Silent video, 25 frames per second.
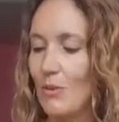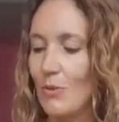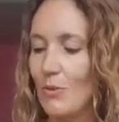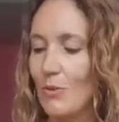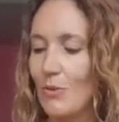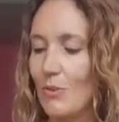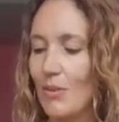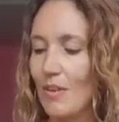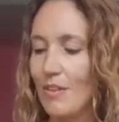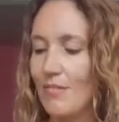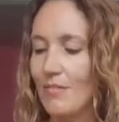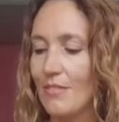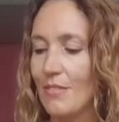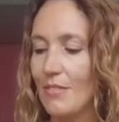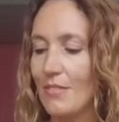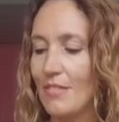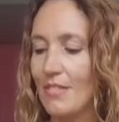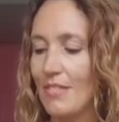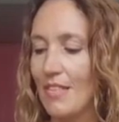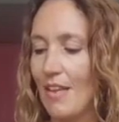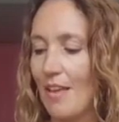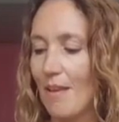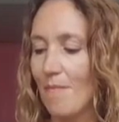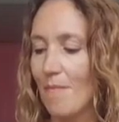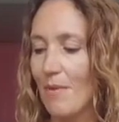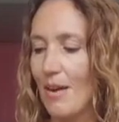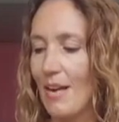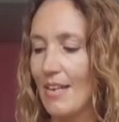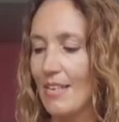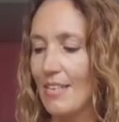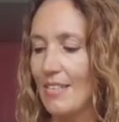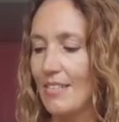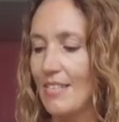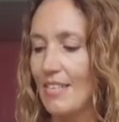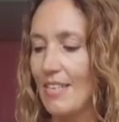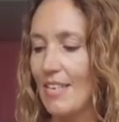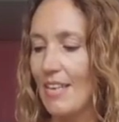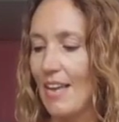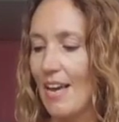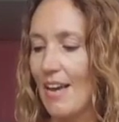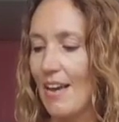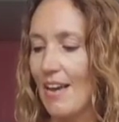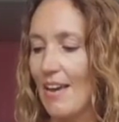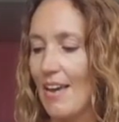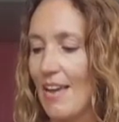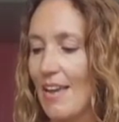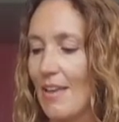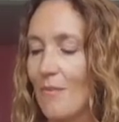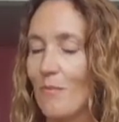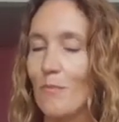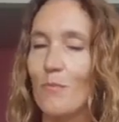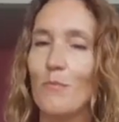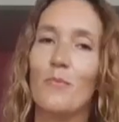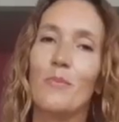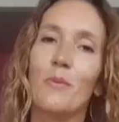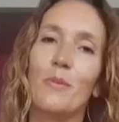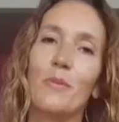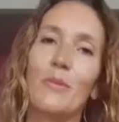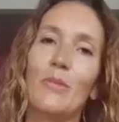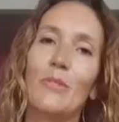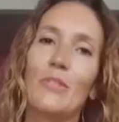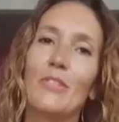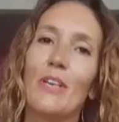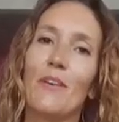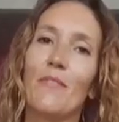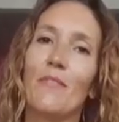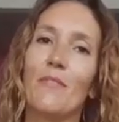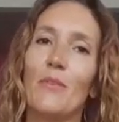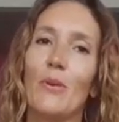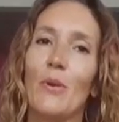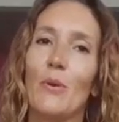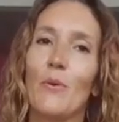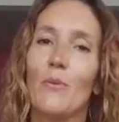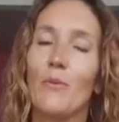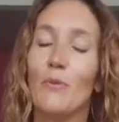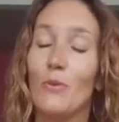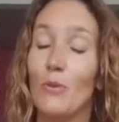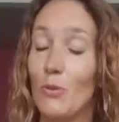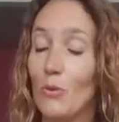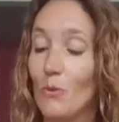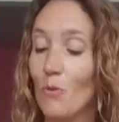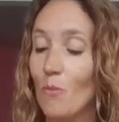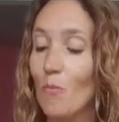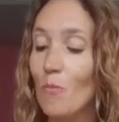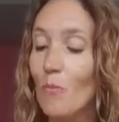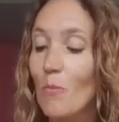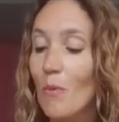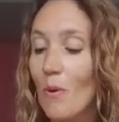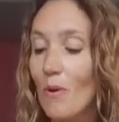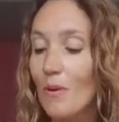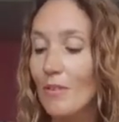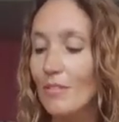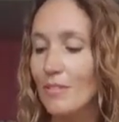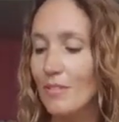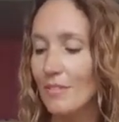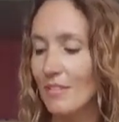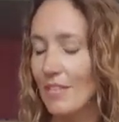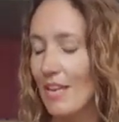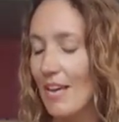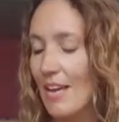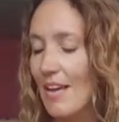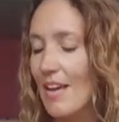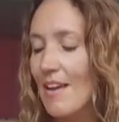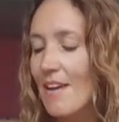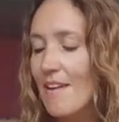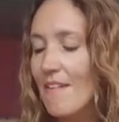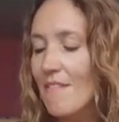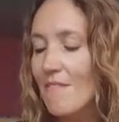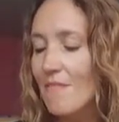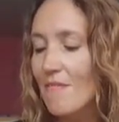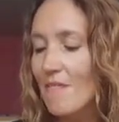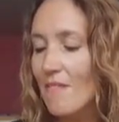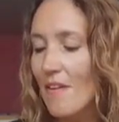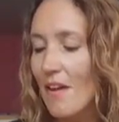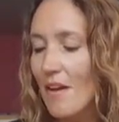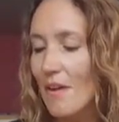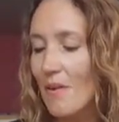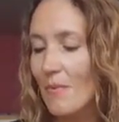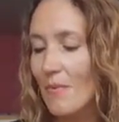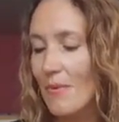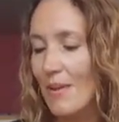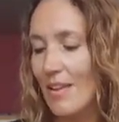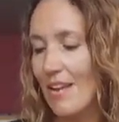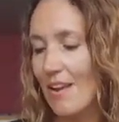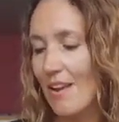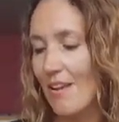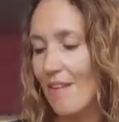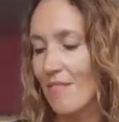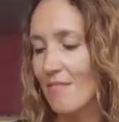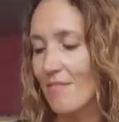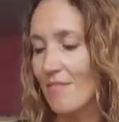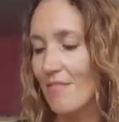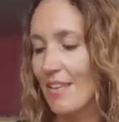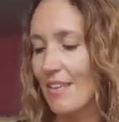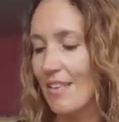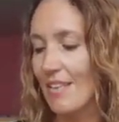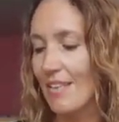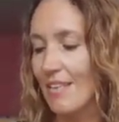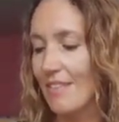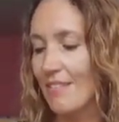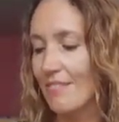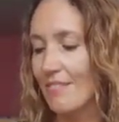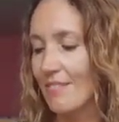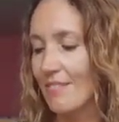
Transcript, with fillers: You have the same idea and point of view. You're both very loving,